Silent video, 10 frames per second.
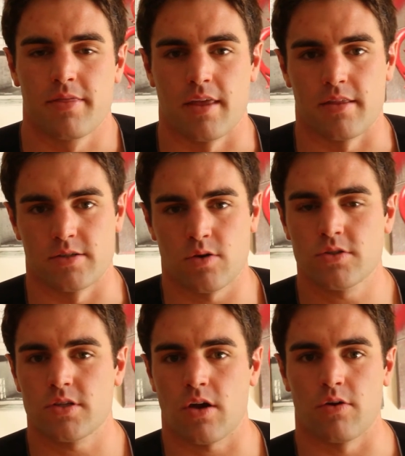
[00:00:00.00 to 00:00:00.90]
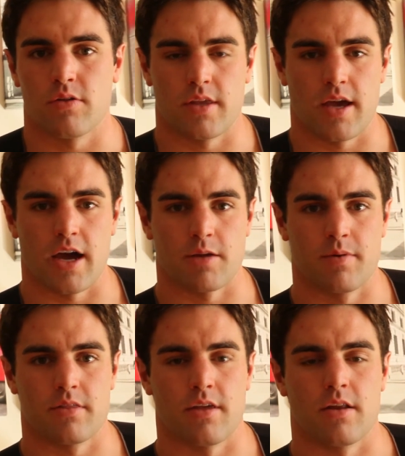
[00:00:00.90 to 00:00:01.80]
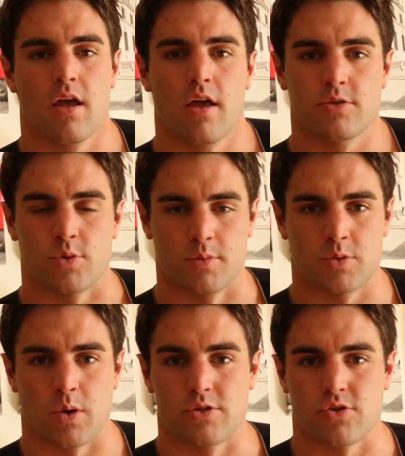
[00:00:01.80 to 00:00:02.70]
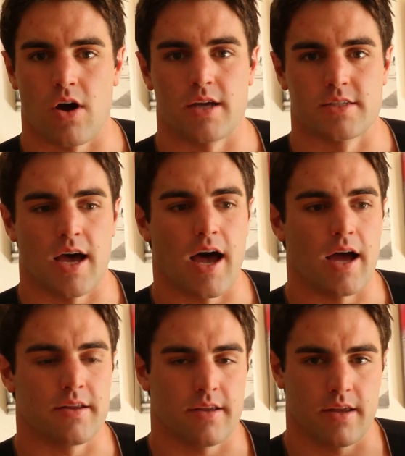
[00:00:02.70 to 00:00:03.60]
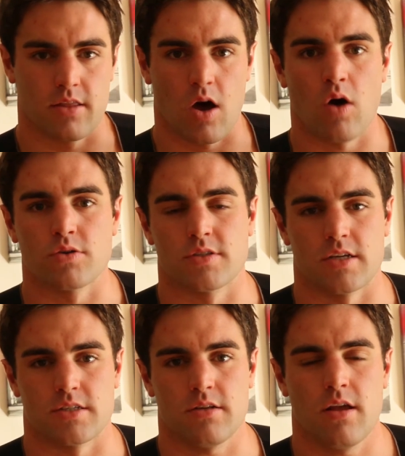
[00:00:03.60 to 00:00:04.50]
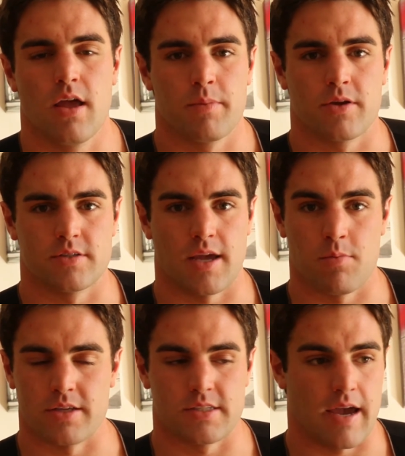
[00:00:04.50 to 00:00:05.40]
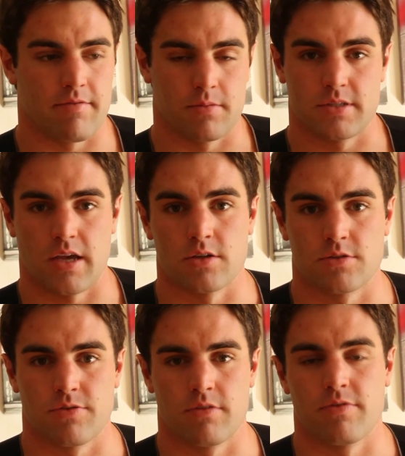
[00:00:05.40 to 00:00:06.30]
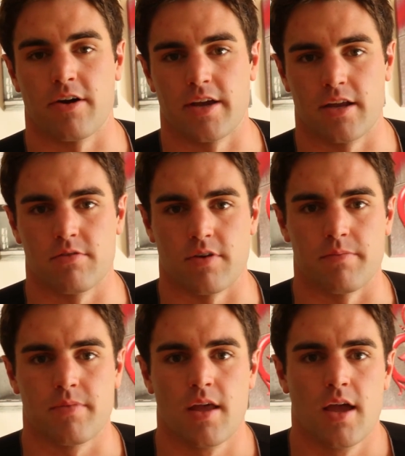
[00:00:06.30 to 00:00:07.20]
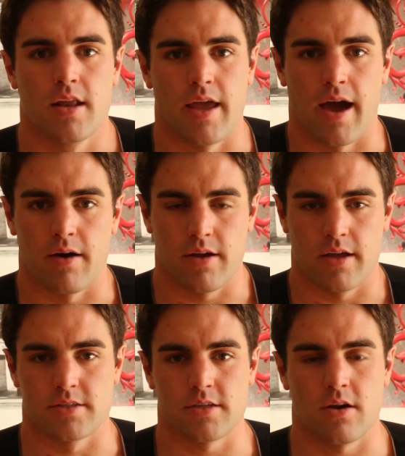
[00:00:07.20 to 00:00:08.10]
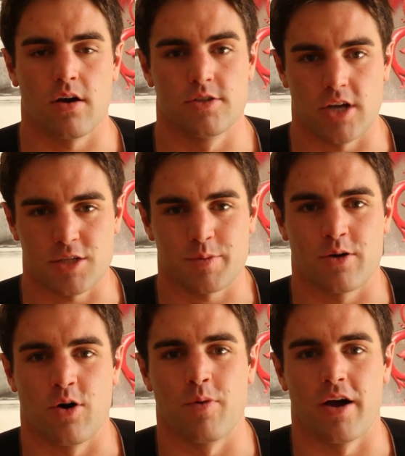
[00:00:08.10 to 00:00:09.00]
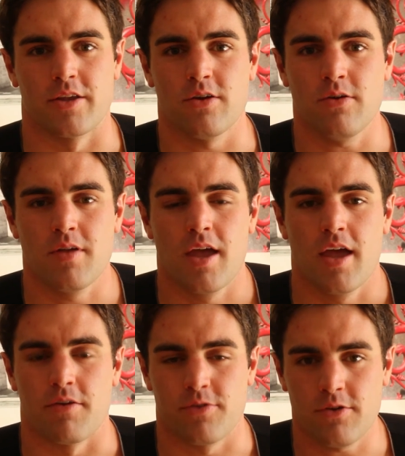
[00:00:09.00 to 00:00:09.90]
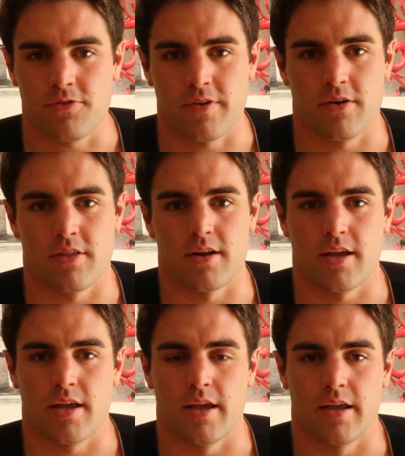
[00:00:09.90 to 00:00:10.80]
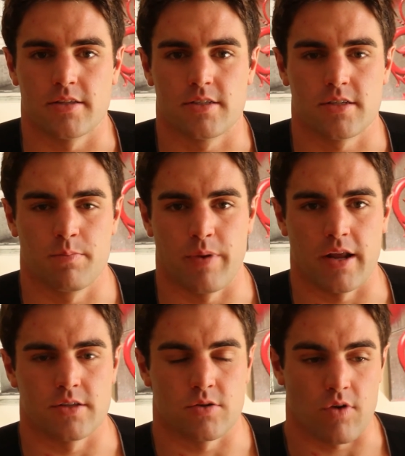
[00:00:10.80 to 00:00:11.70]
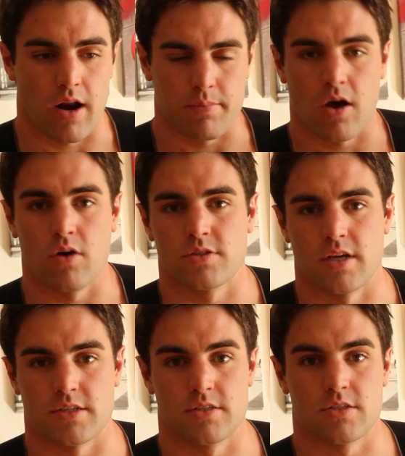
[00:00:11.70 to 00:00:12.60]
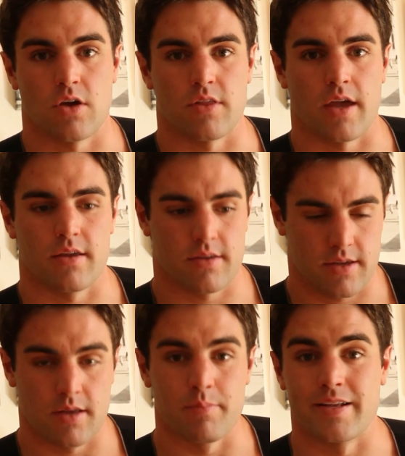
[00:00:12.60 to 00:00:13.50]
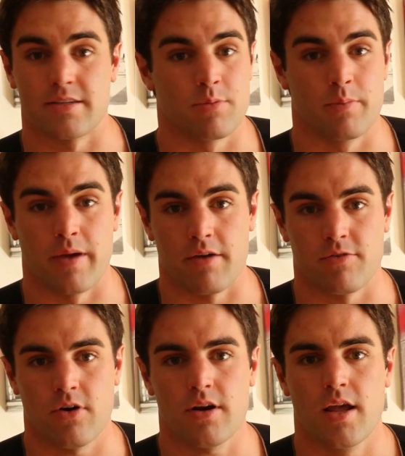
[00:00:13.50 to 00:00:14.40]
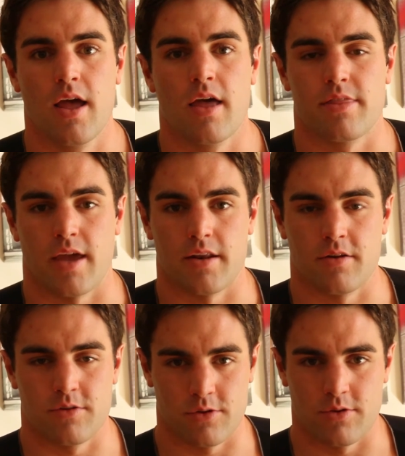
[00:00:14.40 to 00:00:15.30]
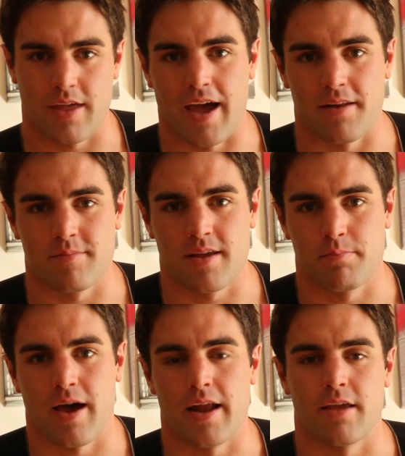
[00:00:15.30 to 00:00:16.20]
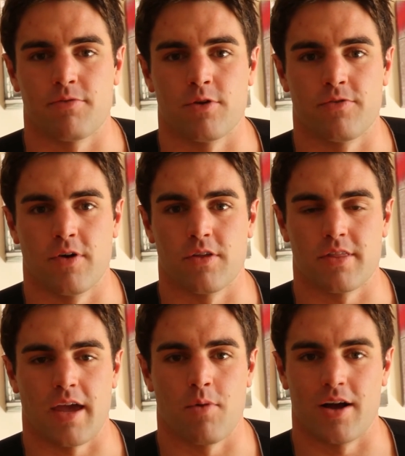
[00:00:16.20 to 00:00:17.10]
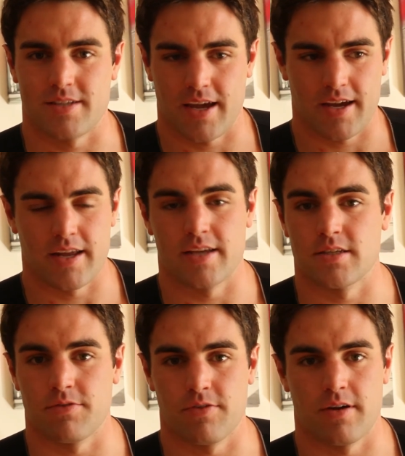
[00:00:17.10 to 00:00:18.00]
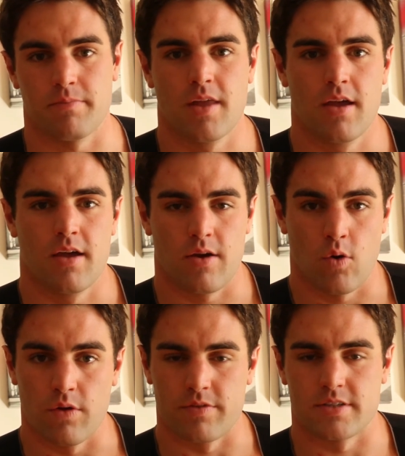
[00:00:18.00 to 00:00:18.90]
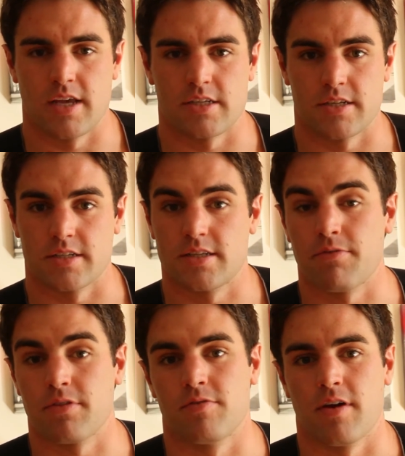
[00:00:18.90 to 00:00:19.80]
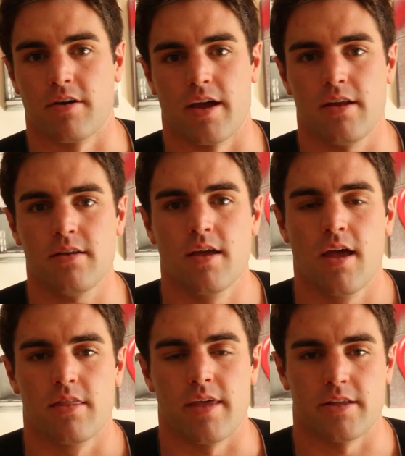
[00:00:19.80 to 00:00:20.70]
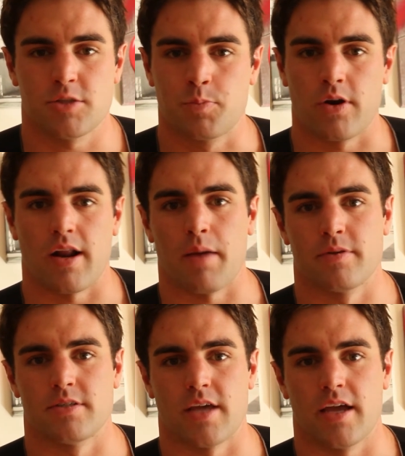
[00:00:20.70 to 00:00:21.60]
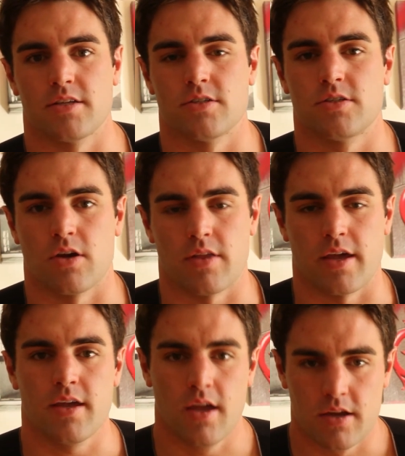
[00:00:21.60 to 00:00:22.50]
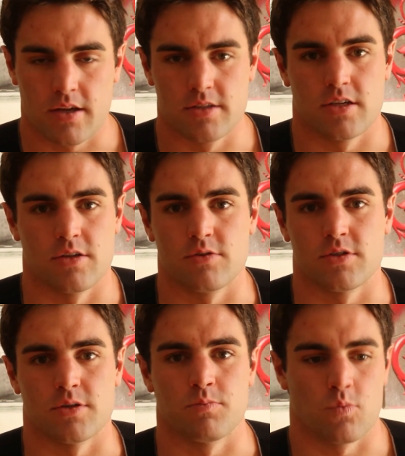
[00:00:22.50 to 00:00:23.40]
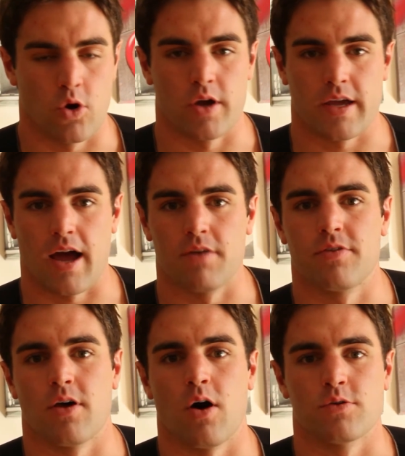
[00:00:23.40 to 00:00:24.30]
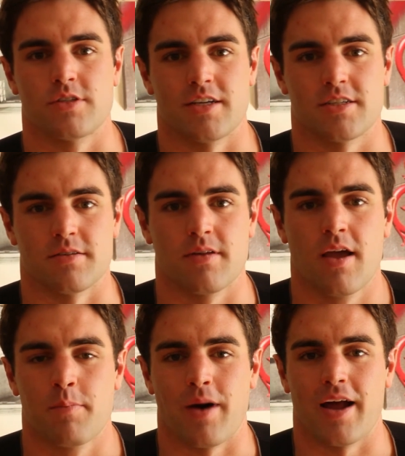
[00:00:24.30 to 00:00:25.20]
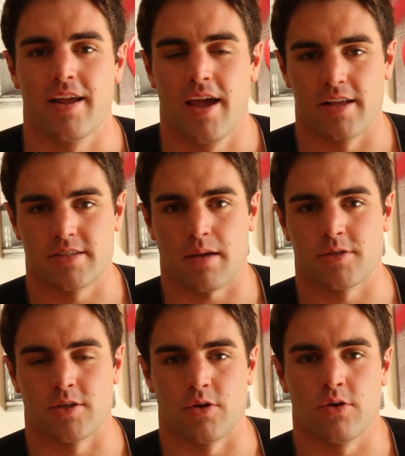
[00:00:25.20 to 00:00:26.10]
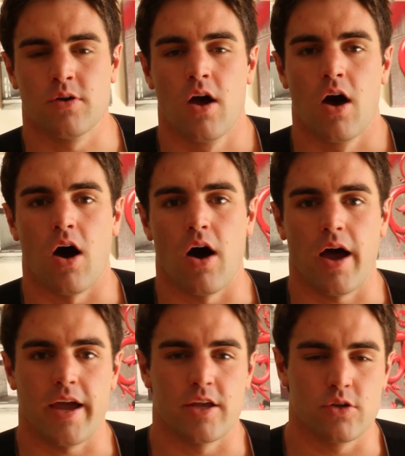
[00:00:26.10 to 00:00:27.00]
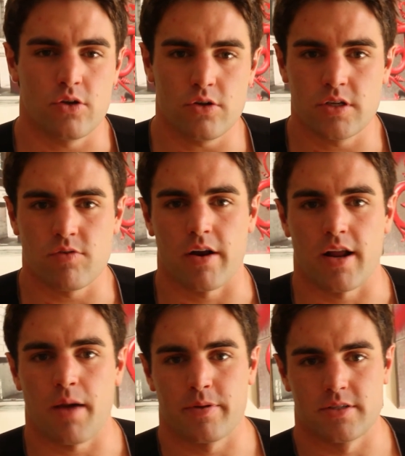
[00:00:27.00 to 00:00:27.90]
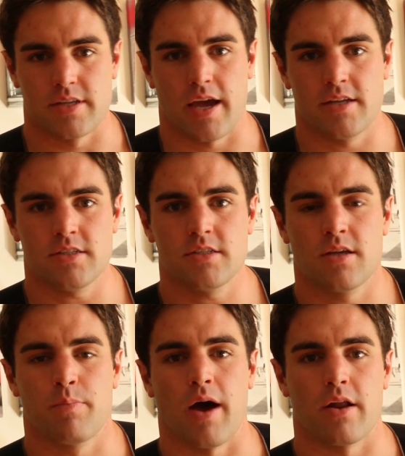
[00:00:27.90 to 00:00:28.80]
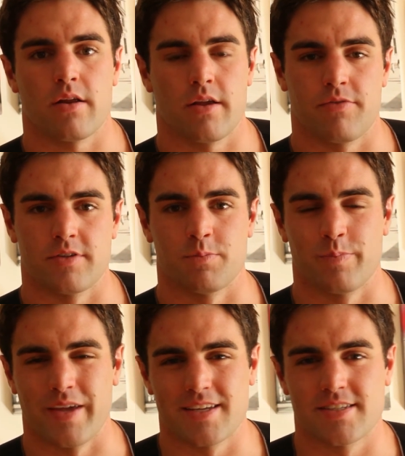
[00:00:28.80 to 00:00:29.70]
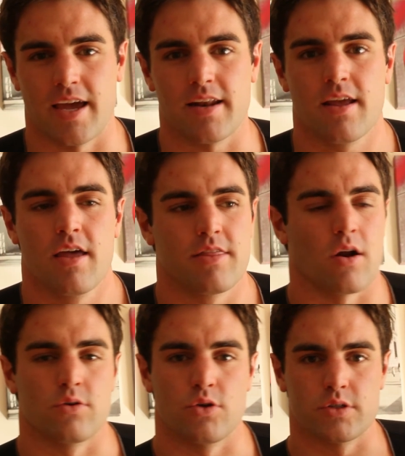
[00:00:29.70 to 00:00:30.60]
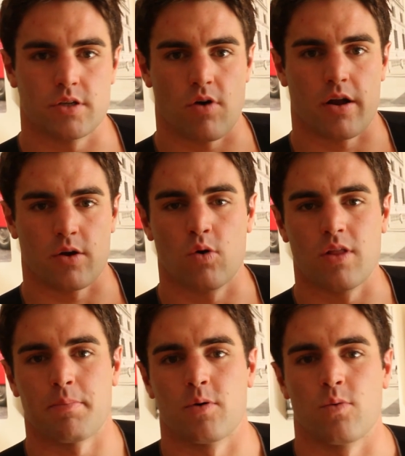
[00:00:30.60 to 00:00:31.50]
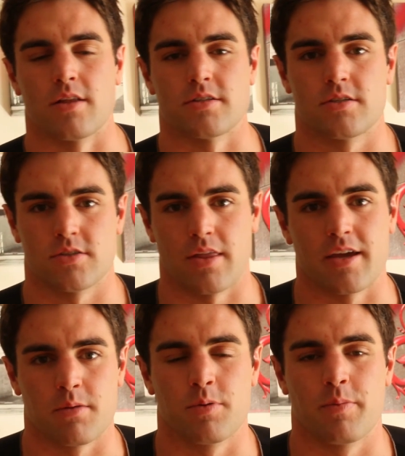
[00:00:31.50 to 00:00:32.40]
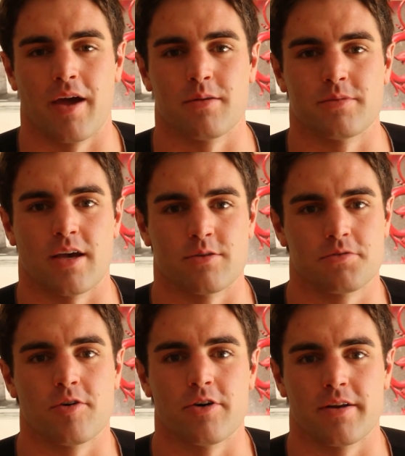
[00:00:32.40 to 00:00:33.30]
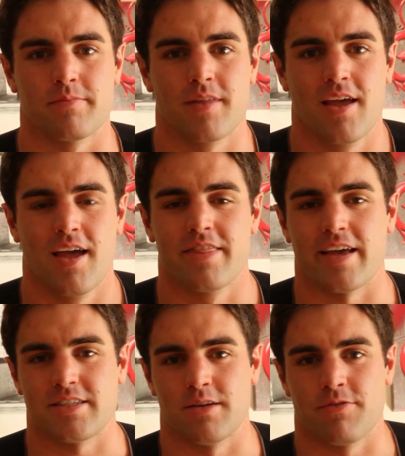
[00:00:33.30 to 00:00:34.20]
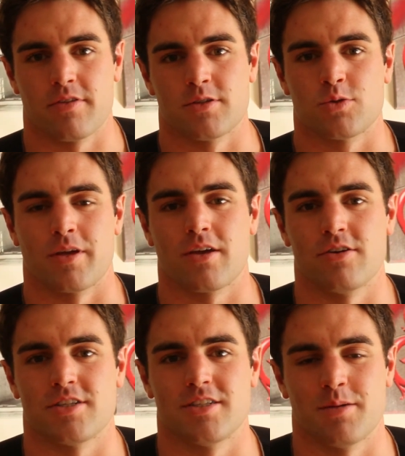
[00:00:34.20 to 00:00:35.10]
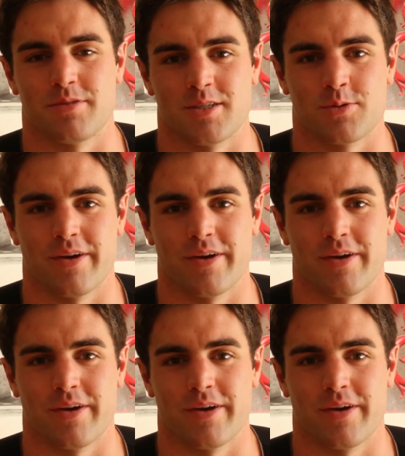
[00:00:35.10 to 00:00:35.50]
Then there's also the argument that swimmers won't try as hard in the whole session because they might save themselves for the very end of it. Now, it's a judgment call by you. If you feel that it's better to write up the whole session so they can mentally prepare for it, then do that. But if you feel that they might take it easy for all of the session except for the very end, then just put it up in stages so they continue to work hard for the whole session. But it's up to you. I usually write it up in stages, but if it's a big set, then I'll usually write it all up at once so they can prepare themselves for it. That's it for the swimming coaching tips this